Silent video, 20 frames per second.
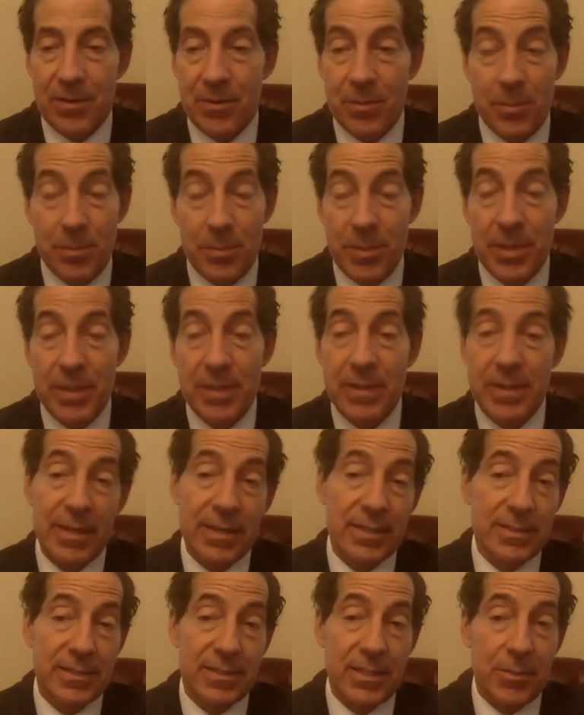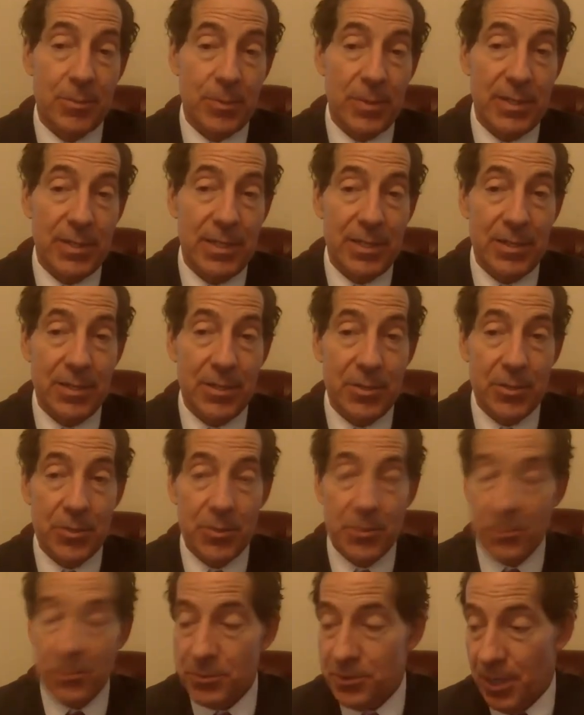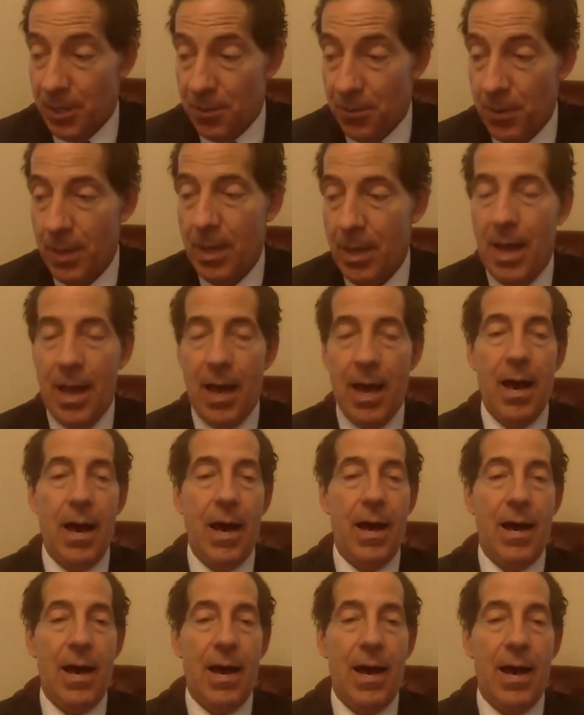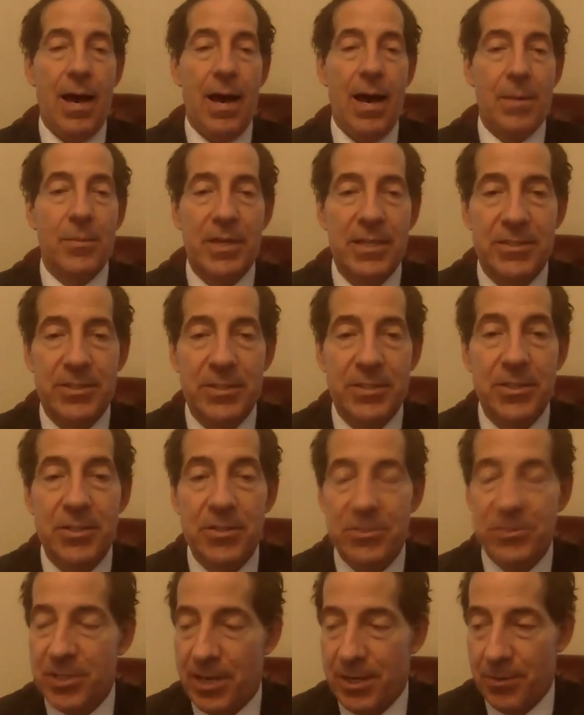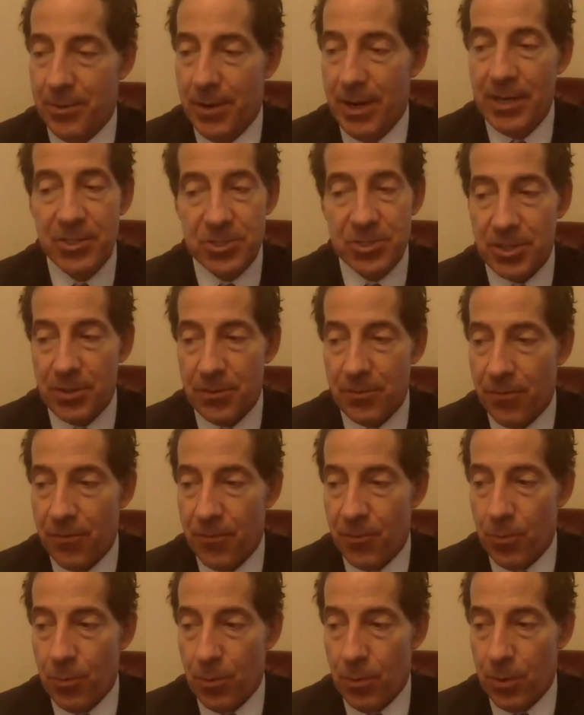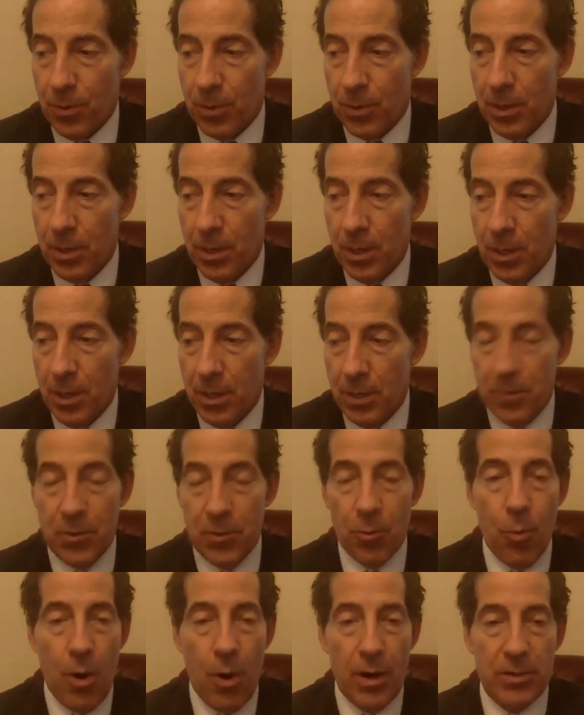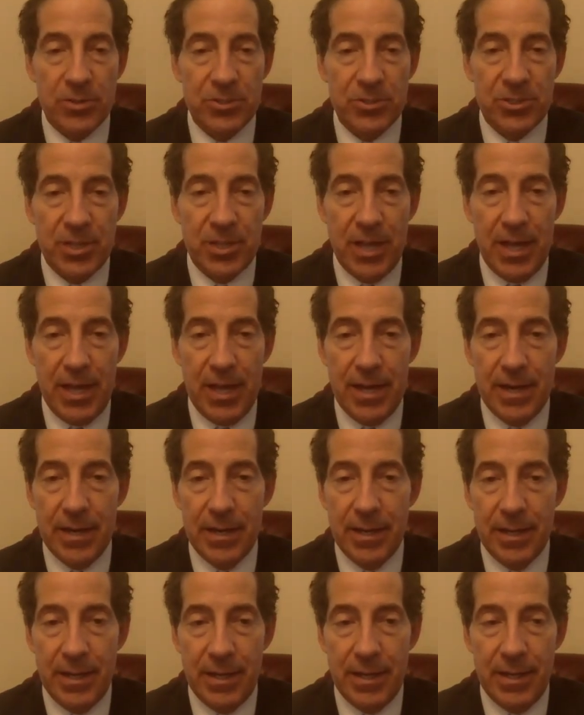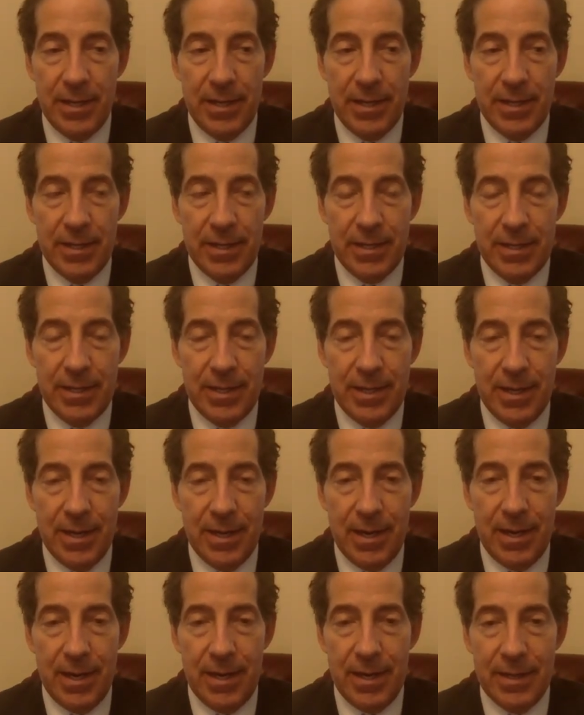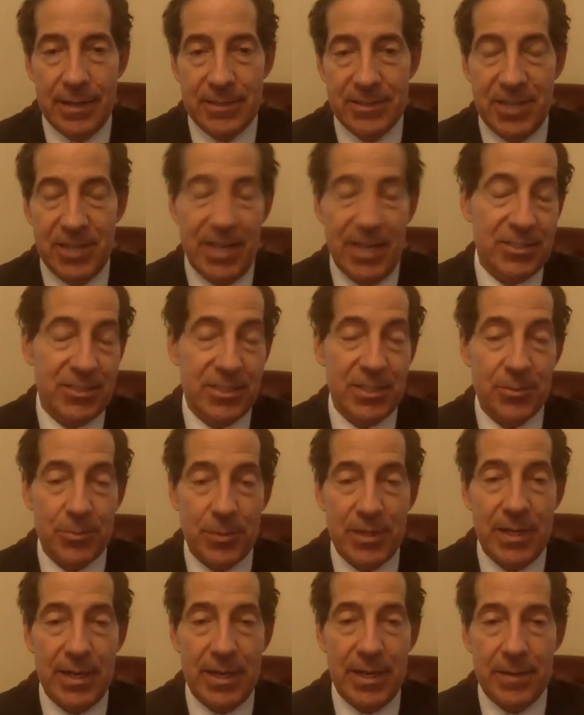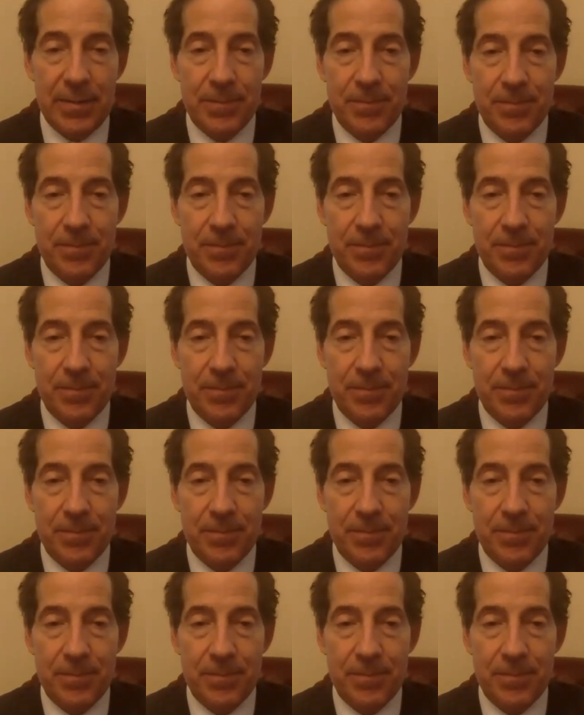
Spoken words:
are big things that we need to do. So I'm looking to your generation for the watershed change that we need.